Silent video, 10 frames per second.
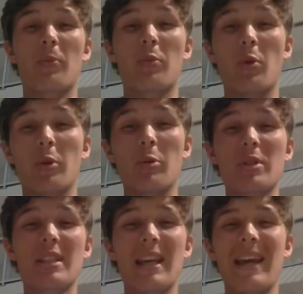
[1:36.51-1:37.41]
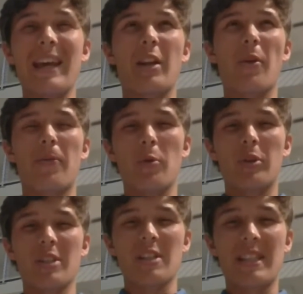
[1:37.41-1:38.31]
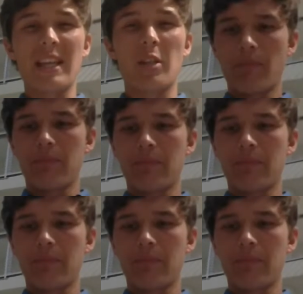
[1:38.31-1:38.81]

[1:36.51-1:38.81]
produce enough food to sustain them.